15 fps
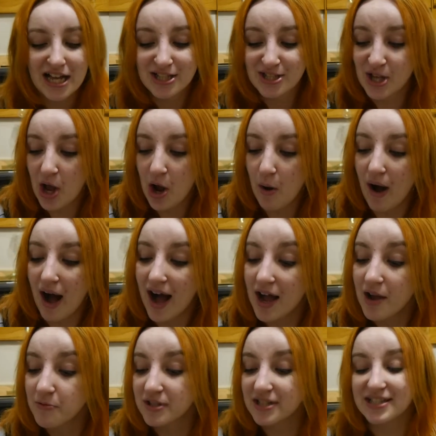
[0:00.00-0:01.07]
So
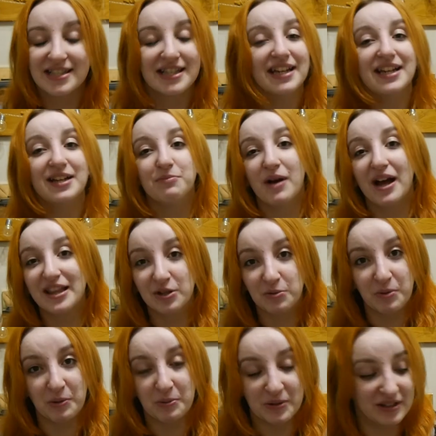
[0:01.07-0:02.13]
I want to see my
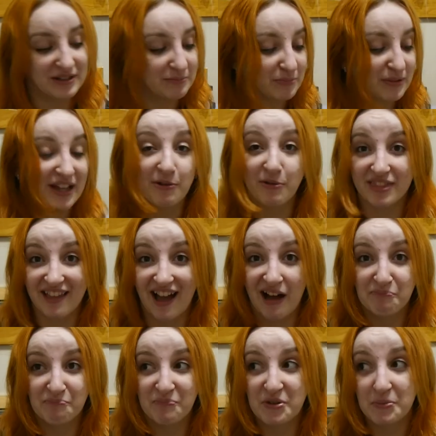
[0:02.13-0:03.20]
little pupper play with
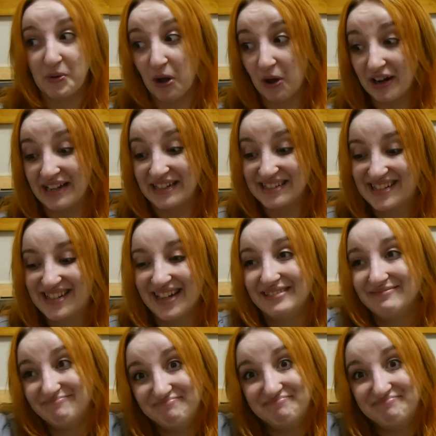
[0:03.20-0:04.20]
that, to be honest.